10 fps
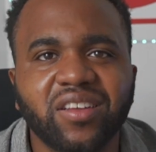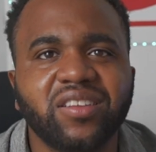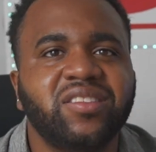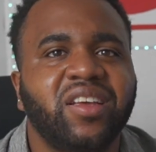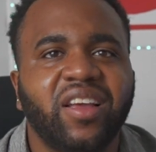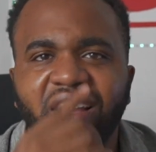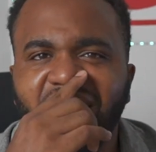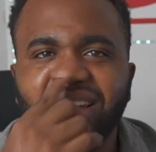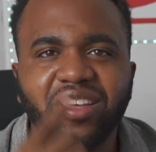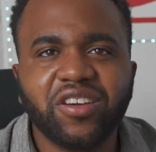because
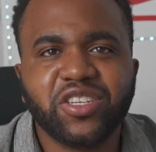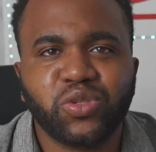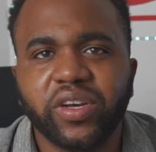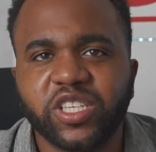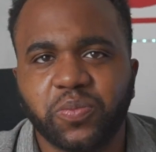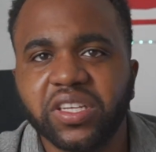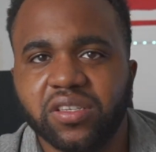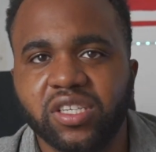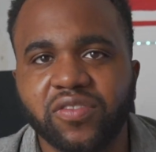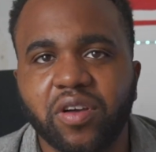yeah, you just want to express yourself.